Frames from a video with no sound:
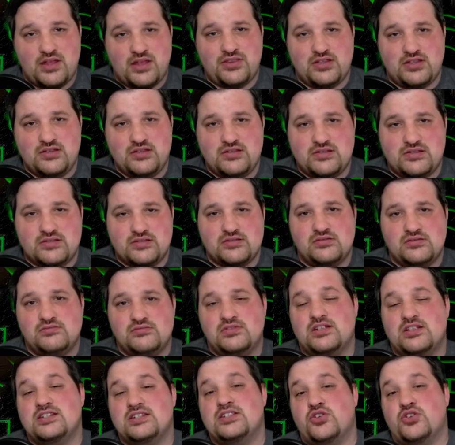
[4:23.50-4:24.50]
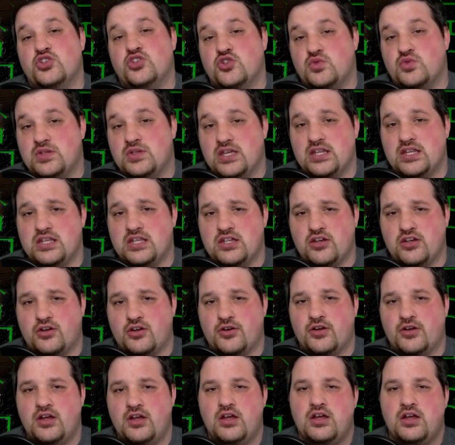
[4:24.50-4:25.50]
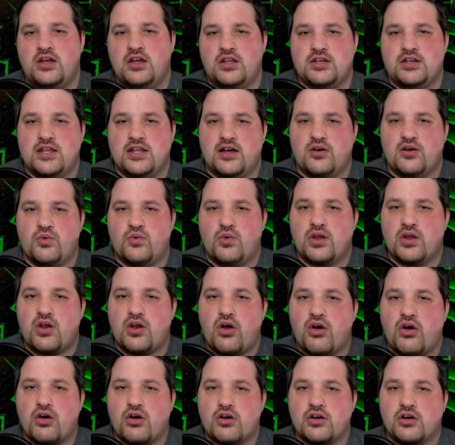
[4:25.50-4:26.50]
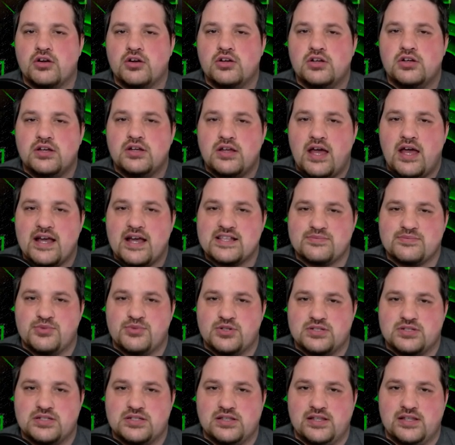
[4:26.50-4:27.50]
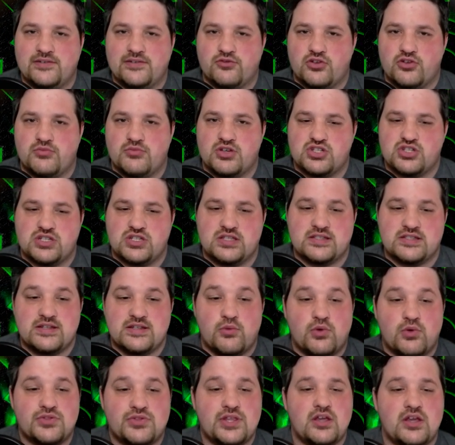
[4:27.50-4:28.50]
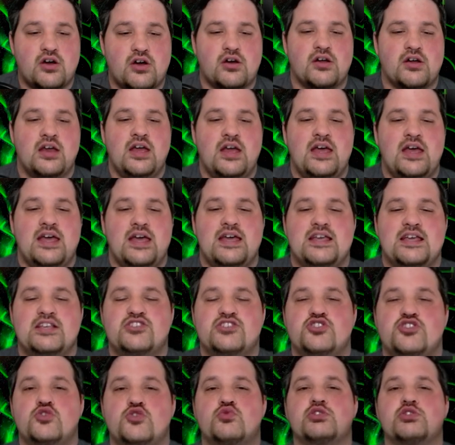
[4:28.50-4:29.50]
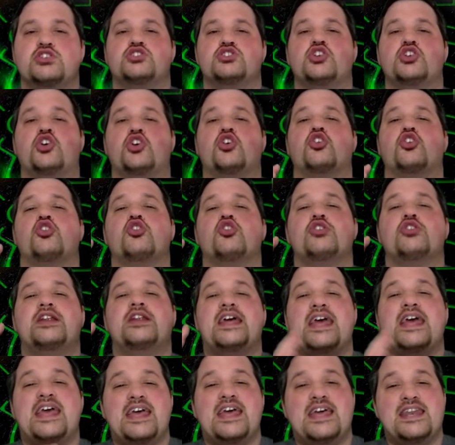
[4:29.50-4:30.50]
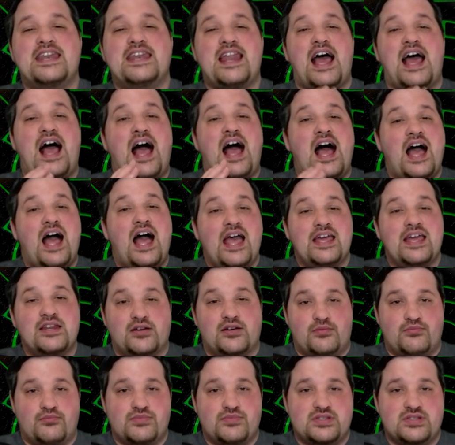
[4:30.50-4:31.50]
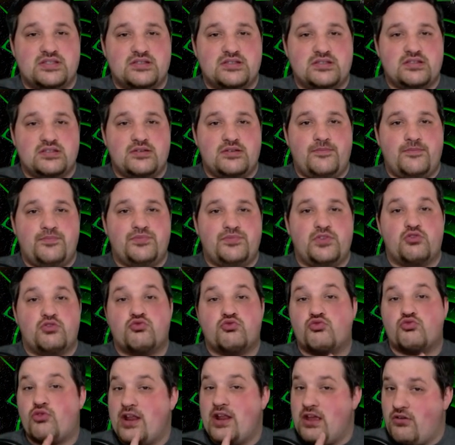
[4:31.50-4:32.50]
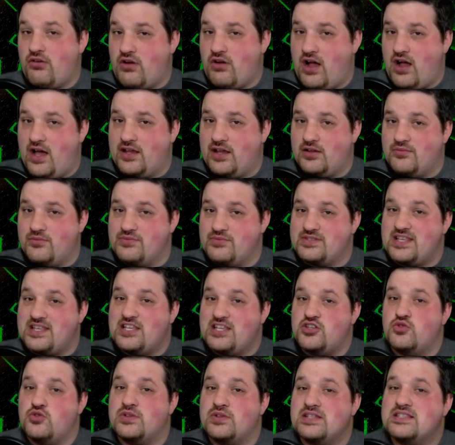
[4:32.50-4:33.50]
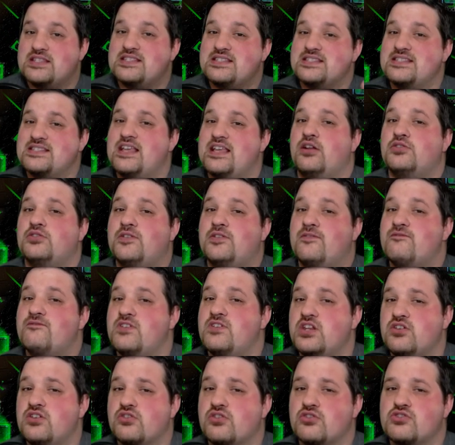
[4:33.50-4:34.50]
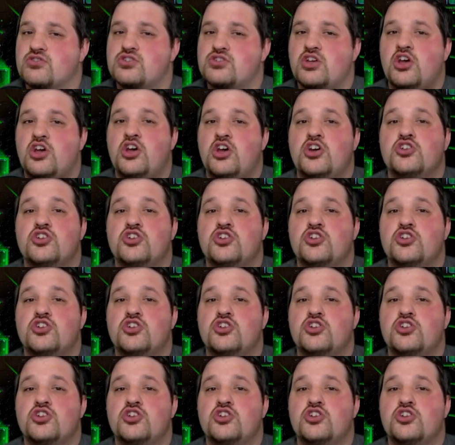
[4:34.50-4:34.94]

methods until you get here. Now, what are expert delivery missions? Now, what they are is you can turn in items, rare items that you can sell to vendors